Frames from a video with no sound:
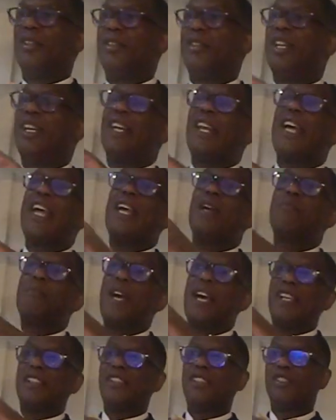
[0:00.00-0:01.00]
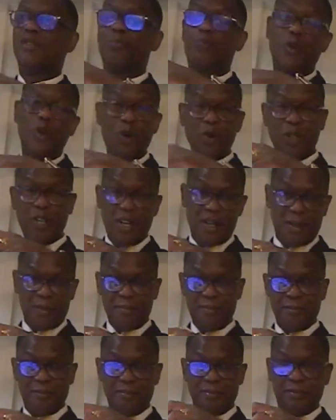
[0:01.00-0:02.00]
the land masses broke up
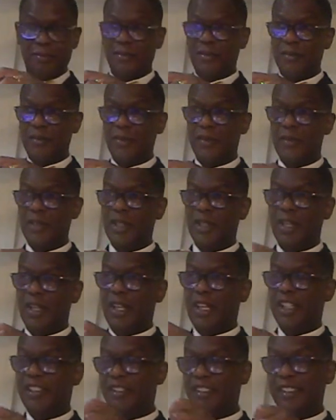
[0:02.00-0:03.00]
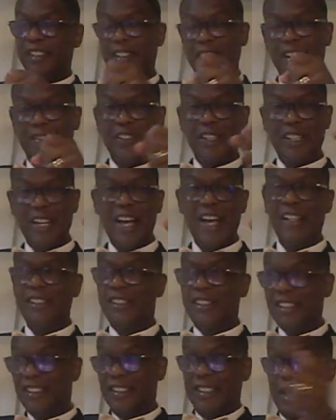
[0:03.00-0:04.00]
into 7
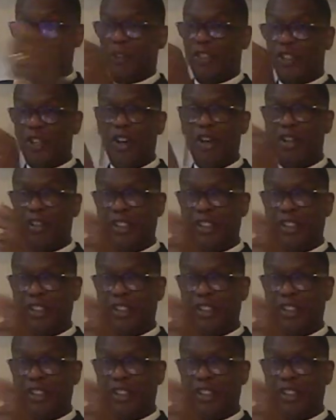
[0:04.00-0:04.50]
continents, they was all